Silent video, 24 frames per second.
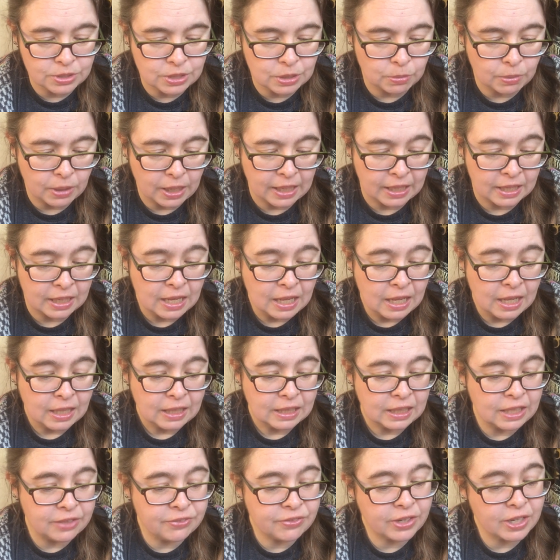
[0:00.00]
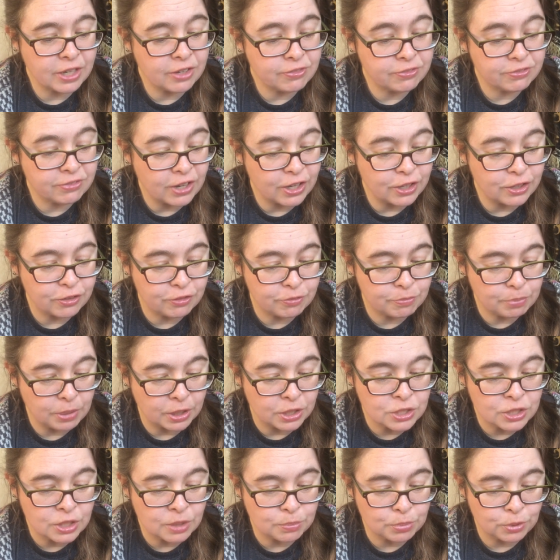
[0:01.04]
us away, leaving a fug of
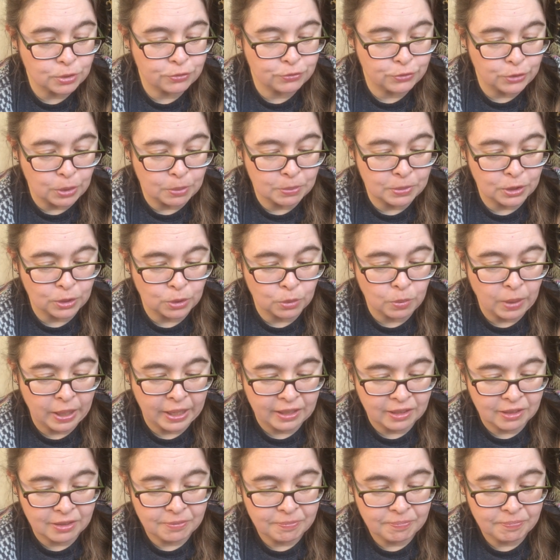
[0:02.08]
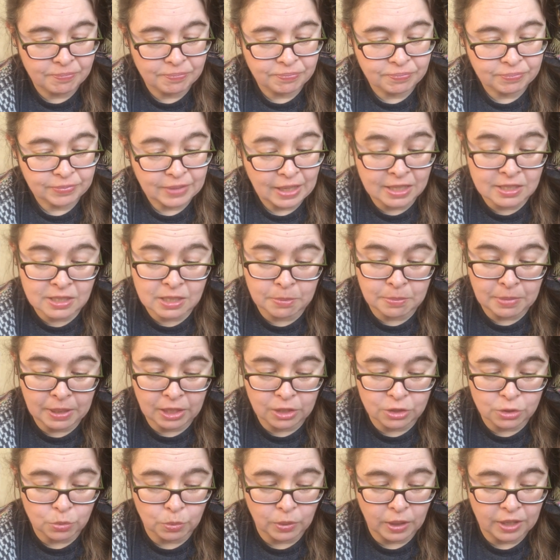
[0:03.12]
pungent perfume in her wake. As the
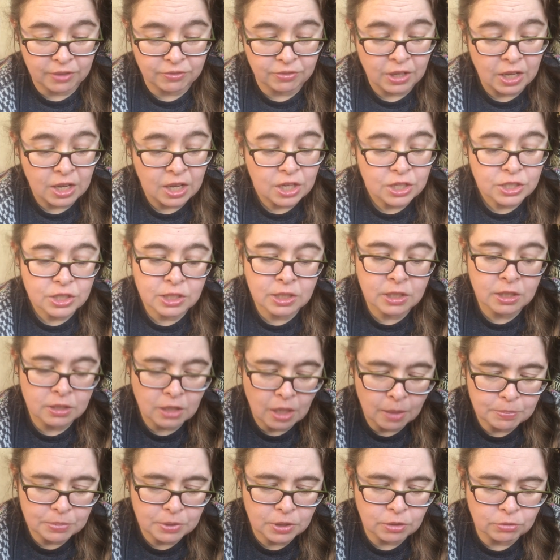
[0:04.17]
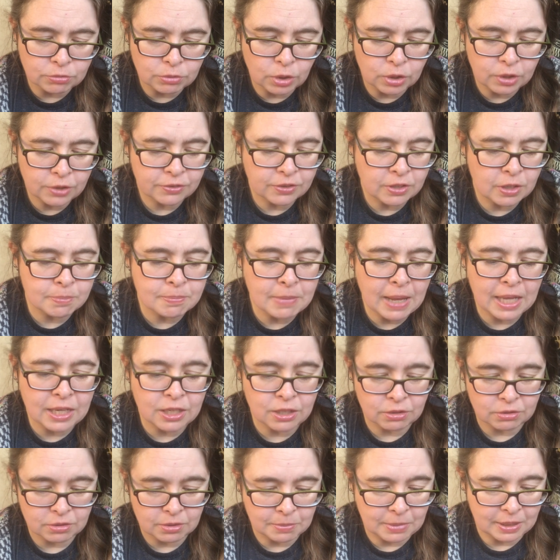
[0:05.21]
mayor's wife, she had adopted the role of
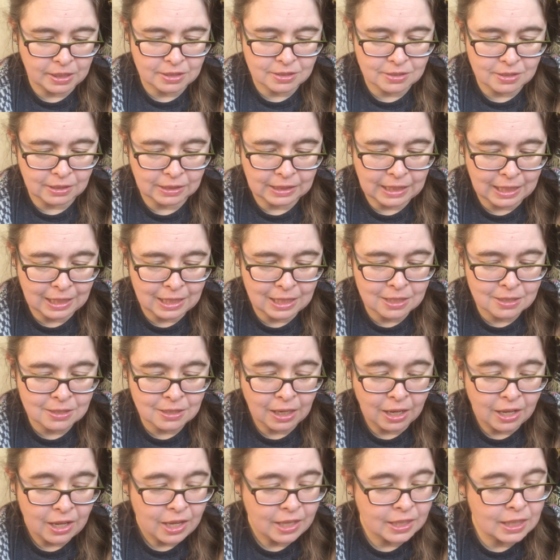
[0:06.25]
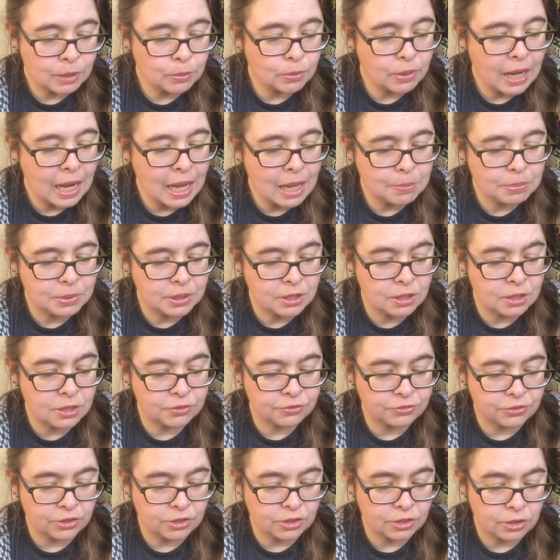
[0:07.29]
commander amongst the ladies, and they were happy to
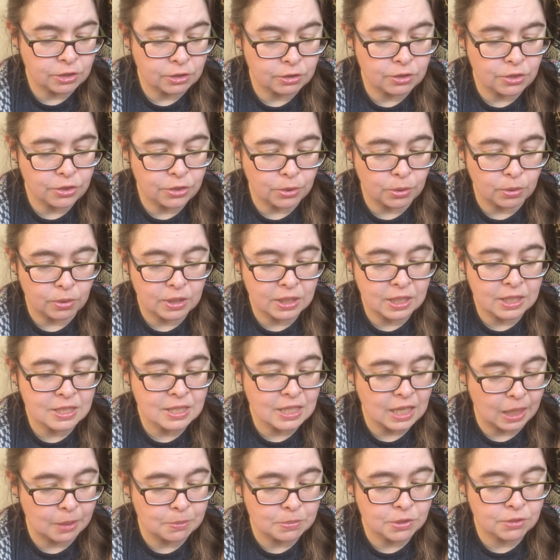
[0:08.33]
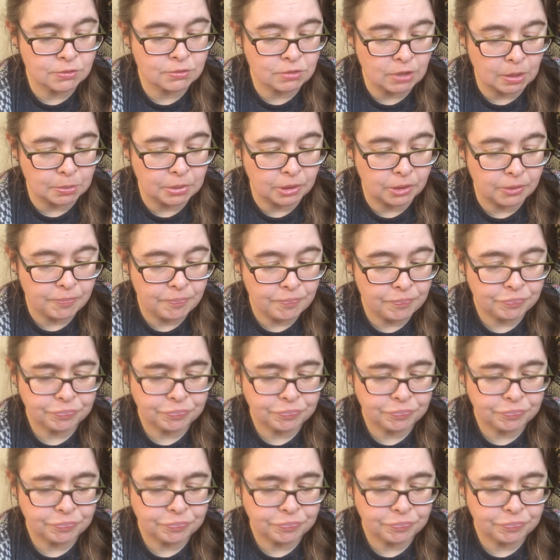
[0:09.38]
defer to her authority in times of trouble.